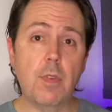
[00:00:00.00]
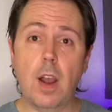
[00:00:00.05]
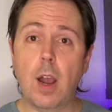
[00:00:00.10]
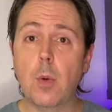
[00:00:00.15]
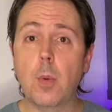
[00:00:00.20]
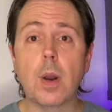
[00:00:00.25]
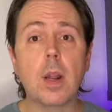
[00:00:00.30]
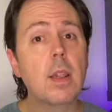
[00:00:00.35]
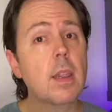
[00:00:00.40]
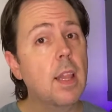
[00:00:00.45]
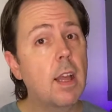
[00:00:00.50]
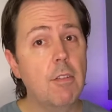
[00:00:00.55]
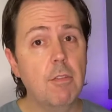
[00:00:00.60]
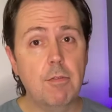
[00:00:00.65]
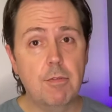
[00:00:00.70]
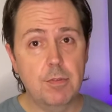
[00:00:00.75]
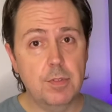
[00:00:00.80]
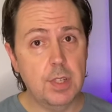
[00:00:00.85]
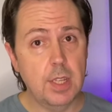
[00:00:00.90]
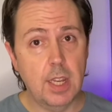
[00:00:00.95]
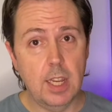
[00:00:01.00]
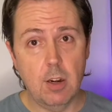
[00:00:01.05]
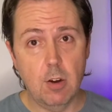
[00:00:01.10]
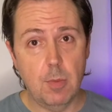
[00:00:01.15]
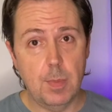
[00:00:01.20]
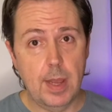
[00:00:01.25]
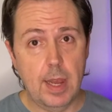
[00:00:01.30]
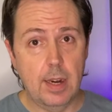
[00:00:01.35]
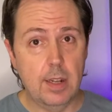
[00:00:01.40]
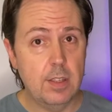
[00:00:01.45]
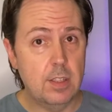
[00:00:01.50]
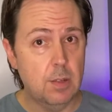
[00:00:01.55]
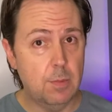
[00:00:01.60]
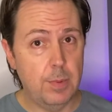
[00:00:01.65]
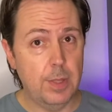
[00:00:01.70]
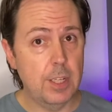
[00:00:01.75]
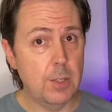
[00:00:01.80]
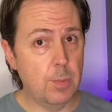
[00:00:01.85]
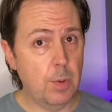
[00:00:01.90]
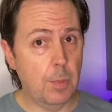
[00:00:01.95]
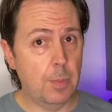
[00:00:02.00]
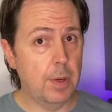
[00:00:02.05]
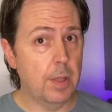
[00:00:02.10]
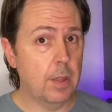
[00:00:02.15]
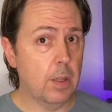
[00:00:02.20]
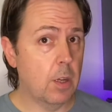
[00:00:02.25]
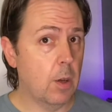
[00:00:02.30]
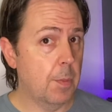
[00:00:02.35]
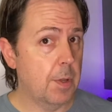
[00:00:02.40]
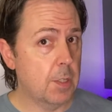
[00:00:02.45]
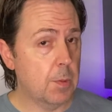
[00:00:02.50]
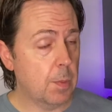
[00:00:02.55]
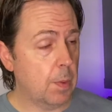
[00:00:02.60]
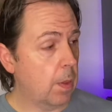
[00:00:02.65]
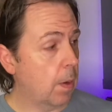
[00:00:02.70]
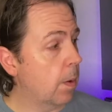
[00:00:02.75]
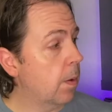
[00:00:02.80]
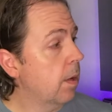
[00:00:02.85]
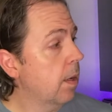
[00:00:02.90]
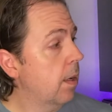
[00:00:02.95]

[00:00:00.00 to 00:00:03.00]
I would love to hear about it. So please pop it in the comments below.